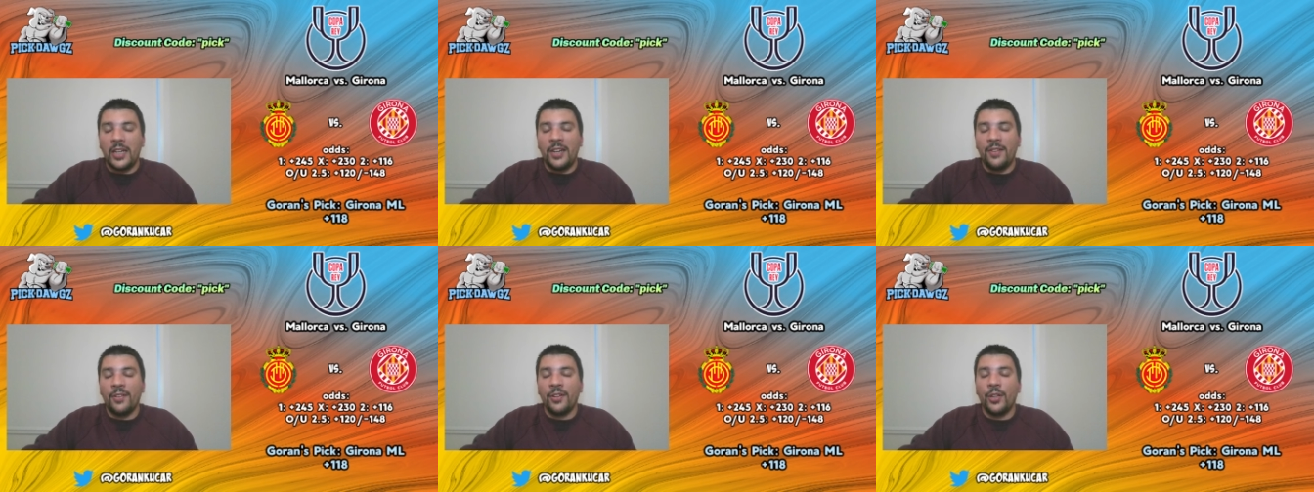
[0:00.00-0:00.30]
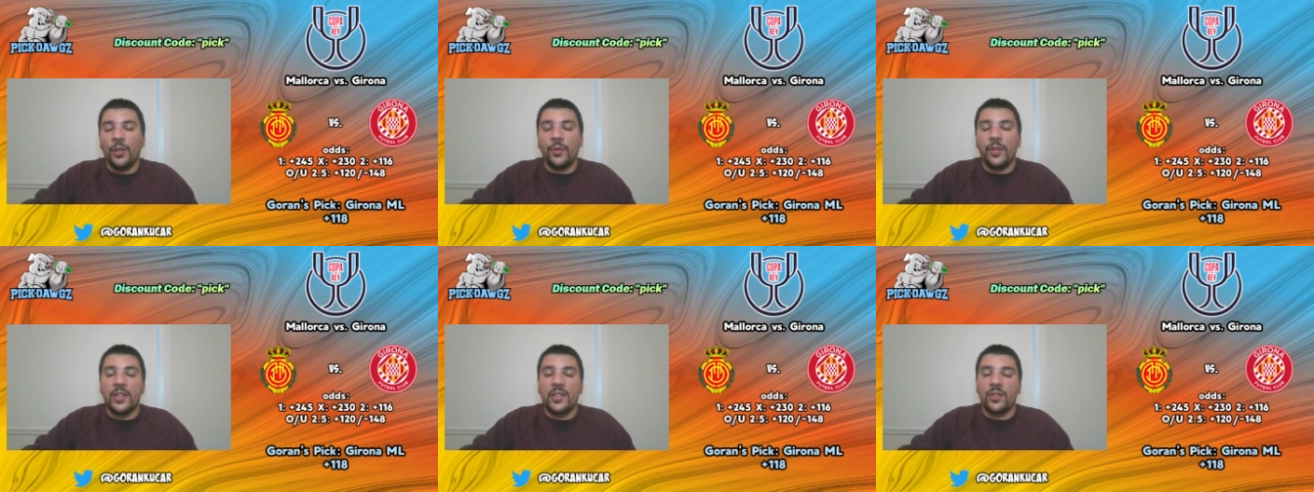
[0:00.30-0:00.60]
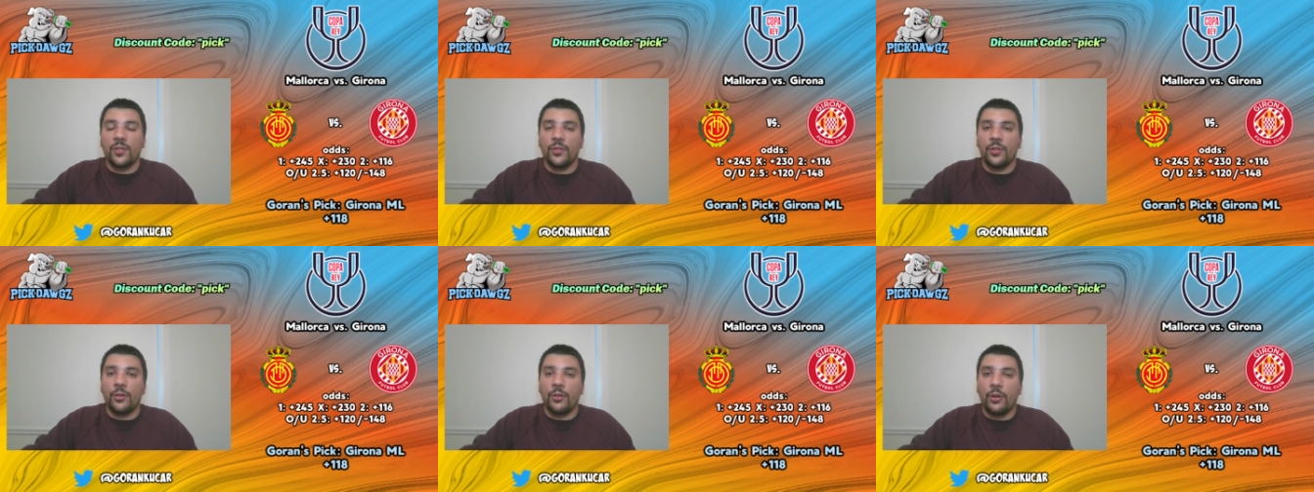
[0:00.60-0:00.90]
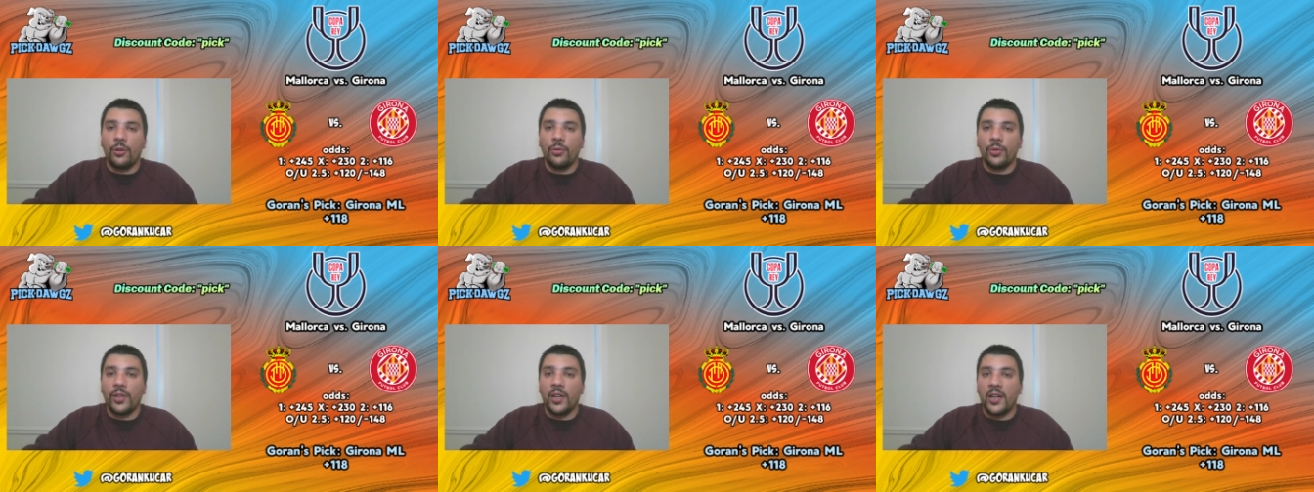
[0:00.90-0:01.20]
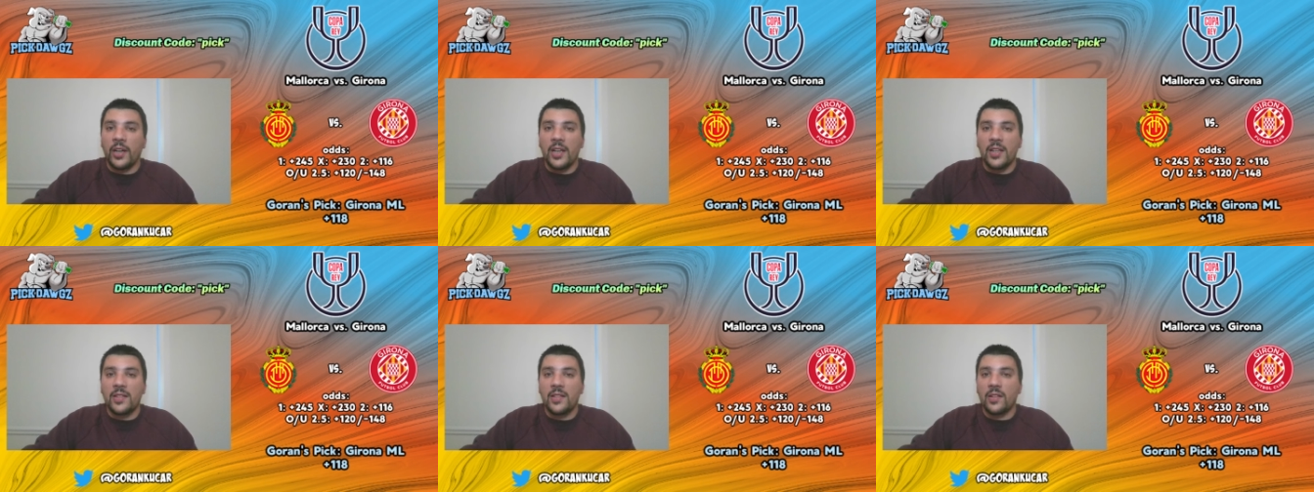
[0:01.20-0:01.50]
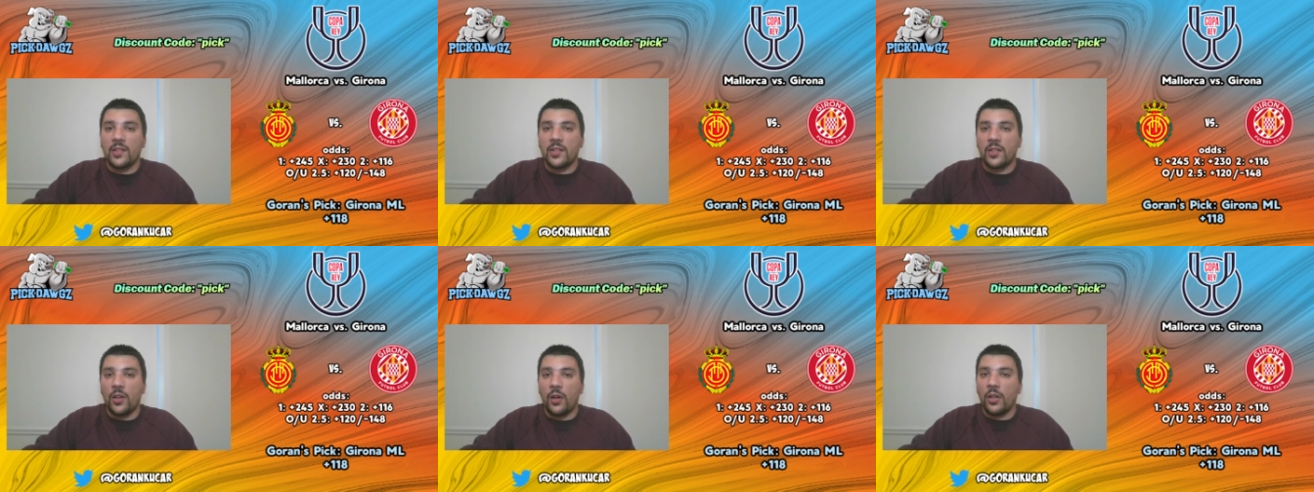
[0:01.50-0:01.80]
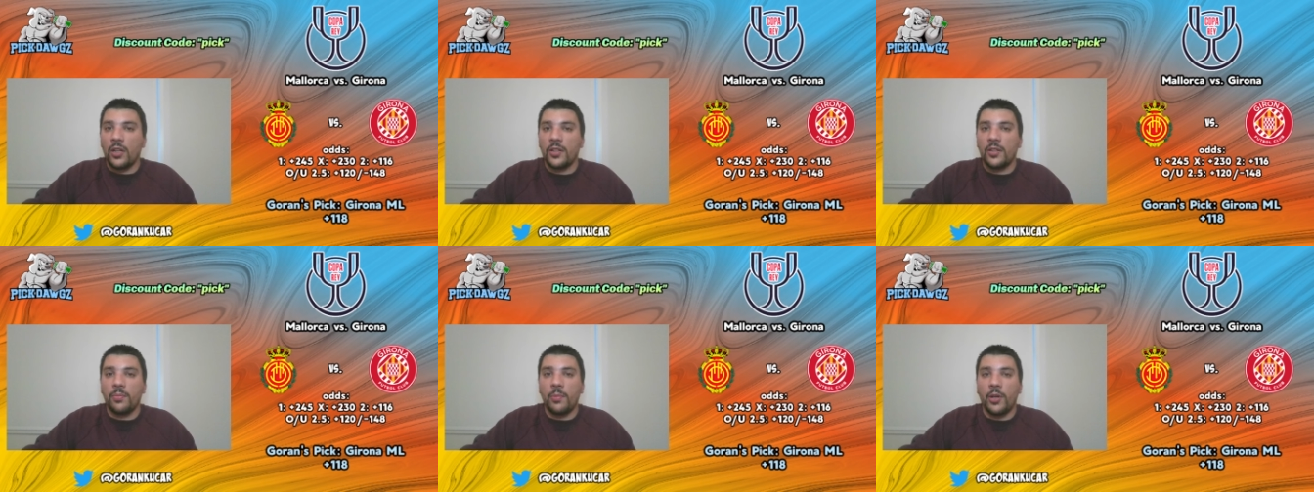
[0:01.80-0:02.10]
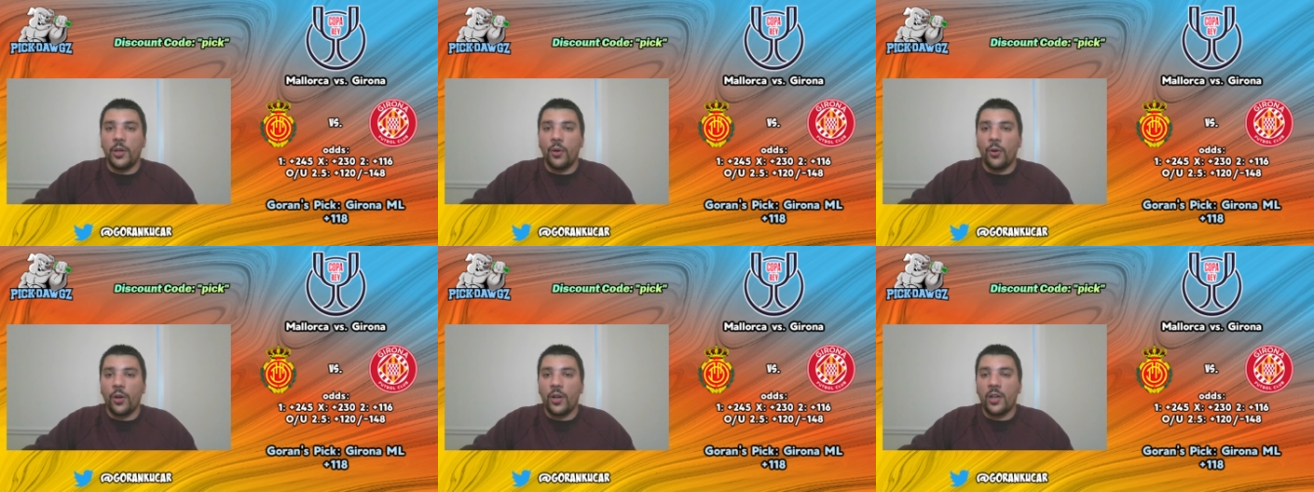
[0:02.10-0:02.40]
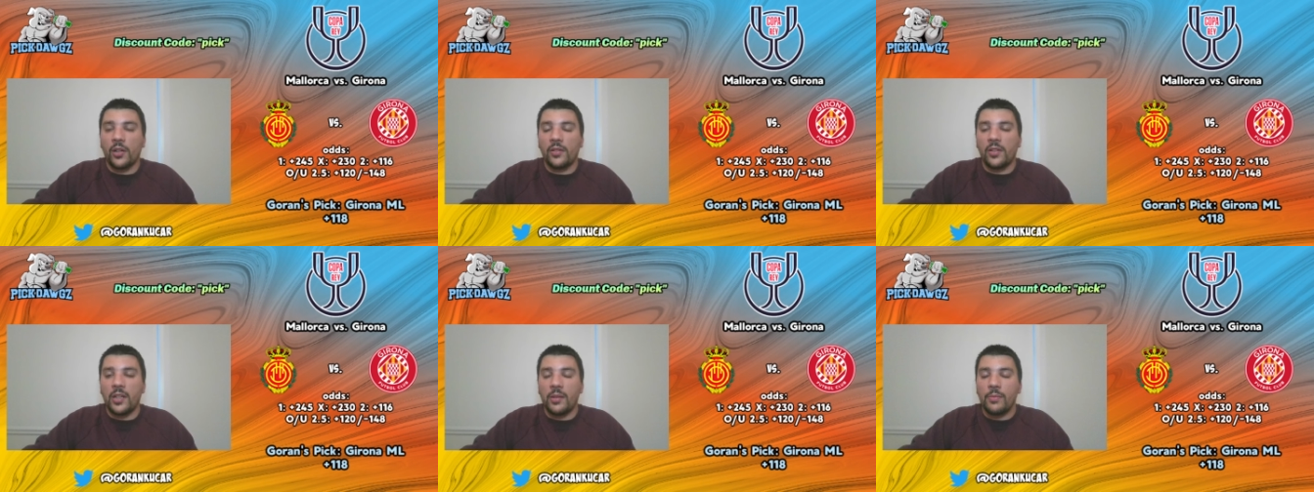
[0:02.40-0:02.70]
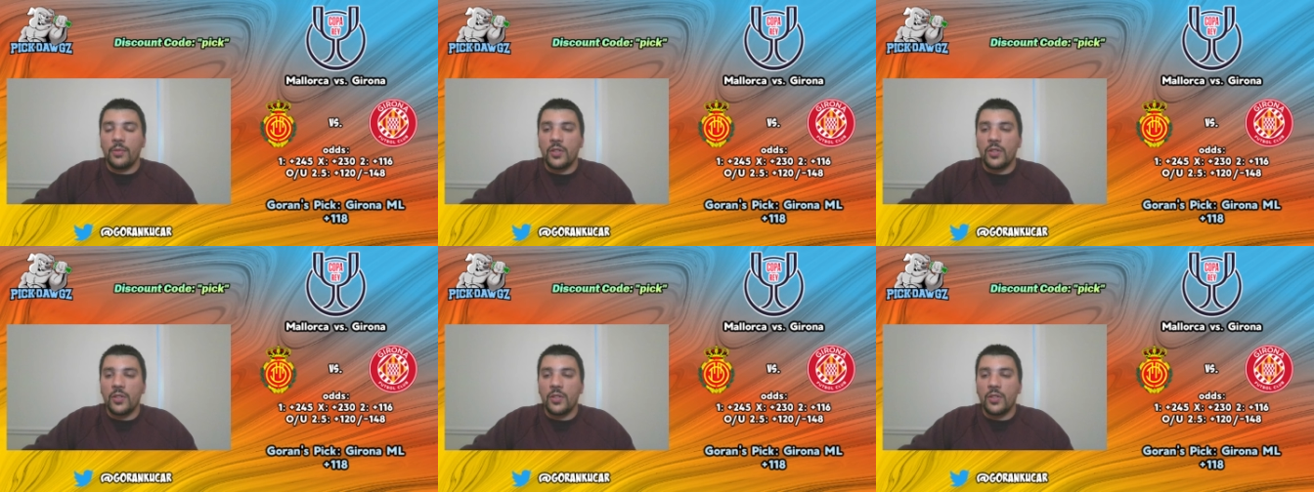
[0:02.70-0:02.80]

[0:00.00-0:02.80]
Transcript: even though it's on the road against a solid Mallorca team.